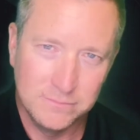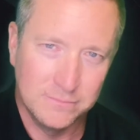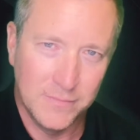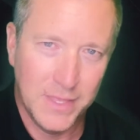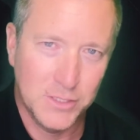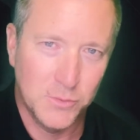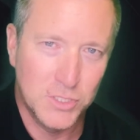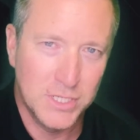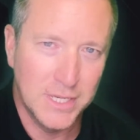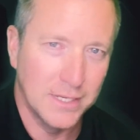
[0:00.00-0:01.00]
that's what you
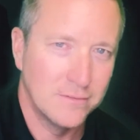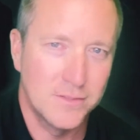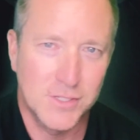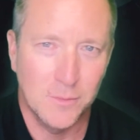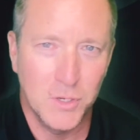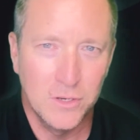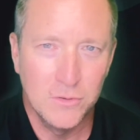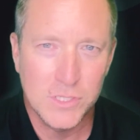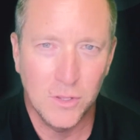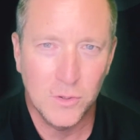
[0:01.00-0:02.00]
get. Some Good News
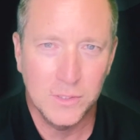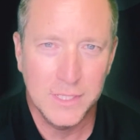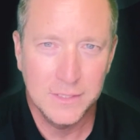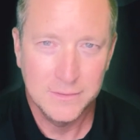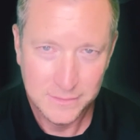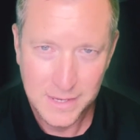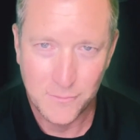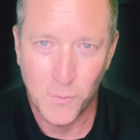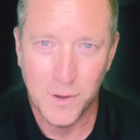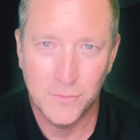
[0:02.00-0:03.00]
Locally. Have a
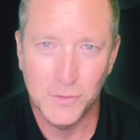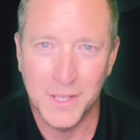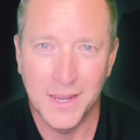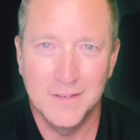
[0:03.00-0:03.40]
wonderful day.